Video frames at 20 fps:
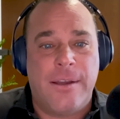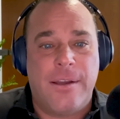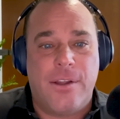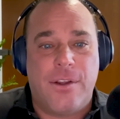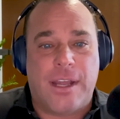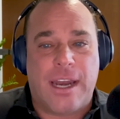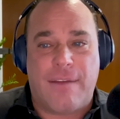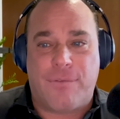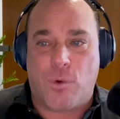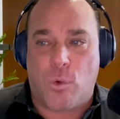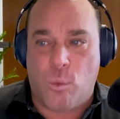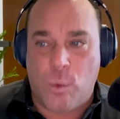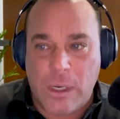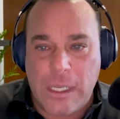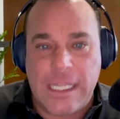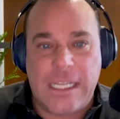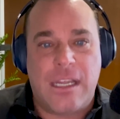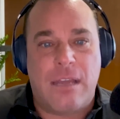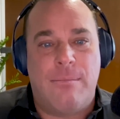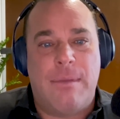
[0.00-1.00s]
You're going to have to
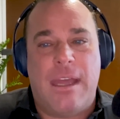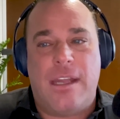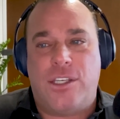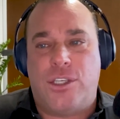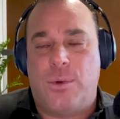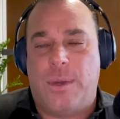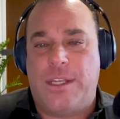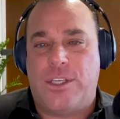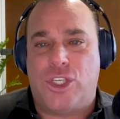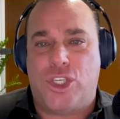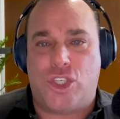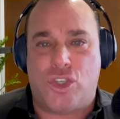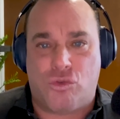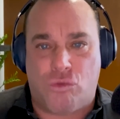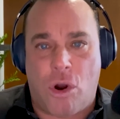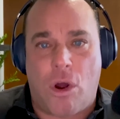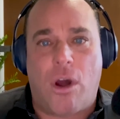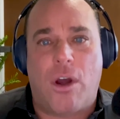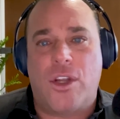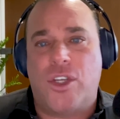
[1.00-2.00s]
really commit to a
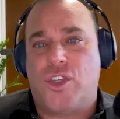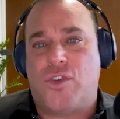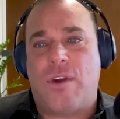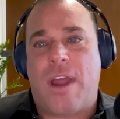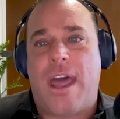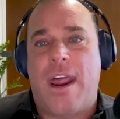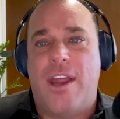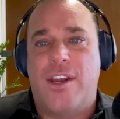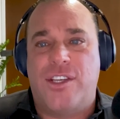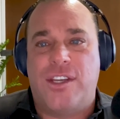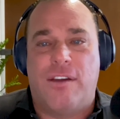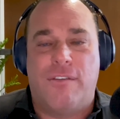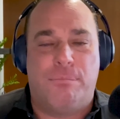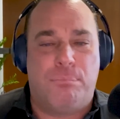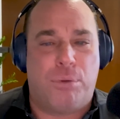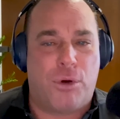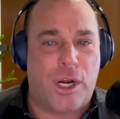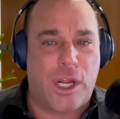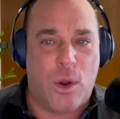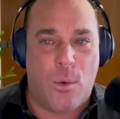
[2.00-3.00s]
strong strategy
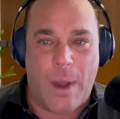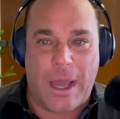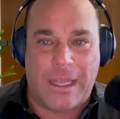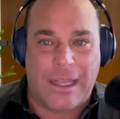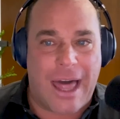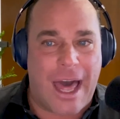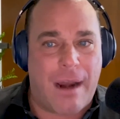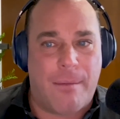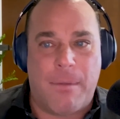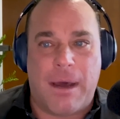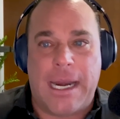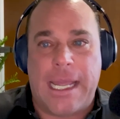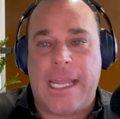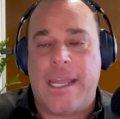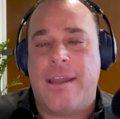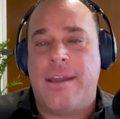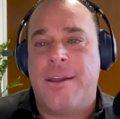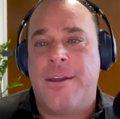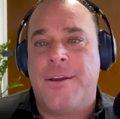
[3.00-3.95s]
of putting away a lot of money